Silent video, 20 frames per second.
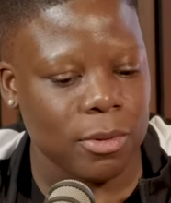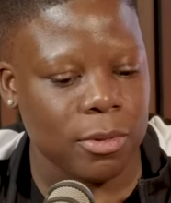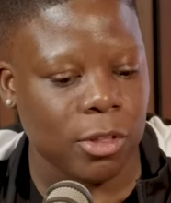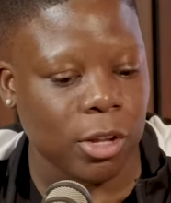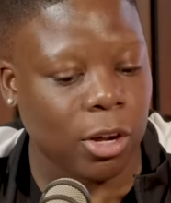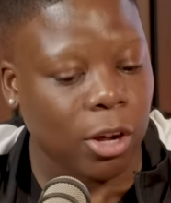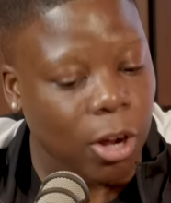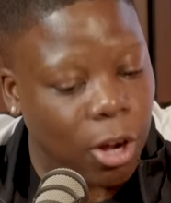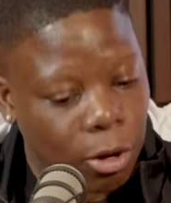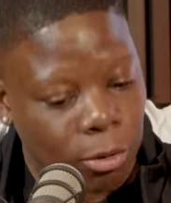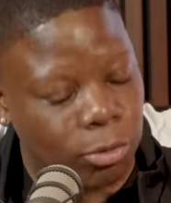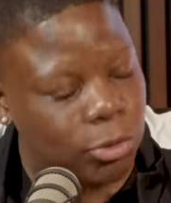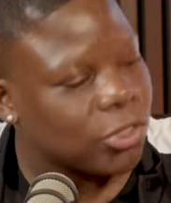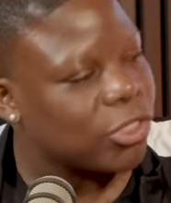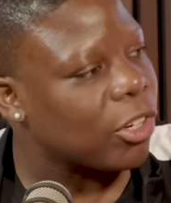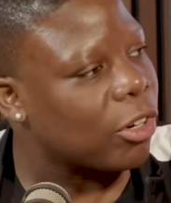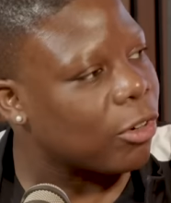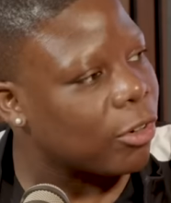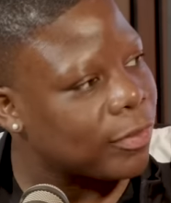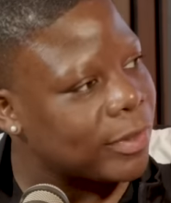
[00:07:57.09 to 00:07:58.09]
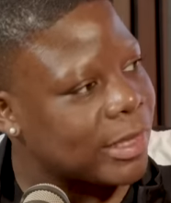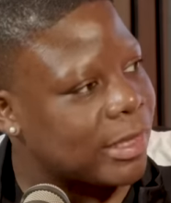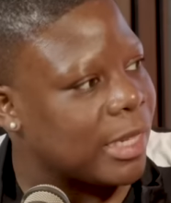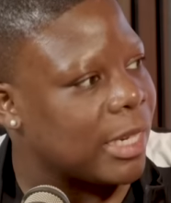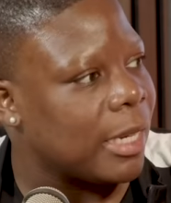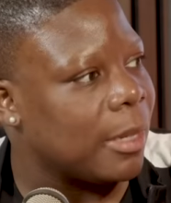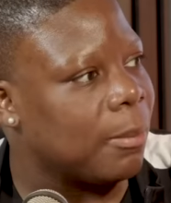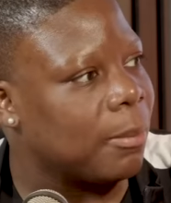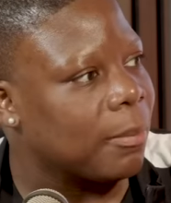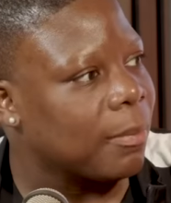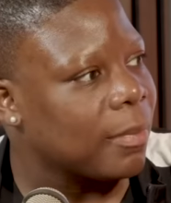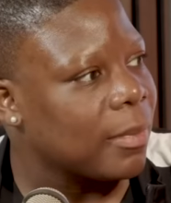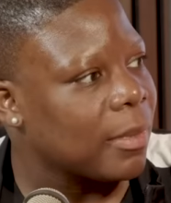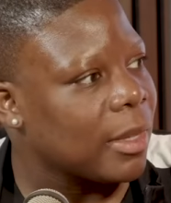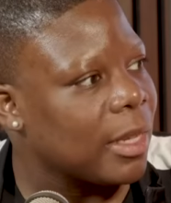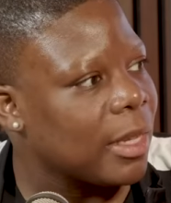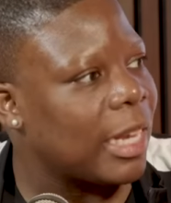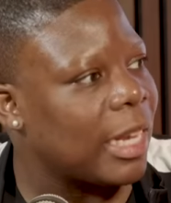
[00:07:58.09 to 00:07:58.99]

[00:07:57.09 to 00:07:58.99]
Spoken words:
the culture of a team?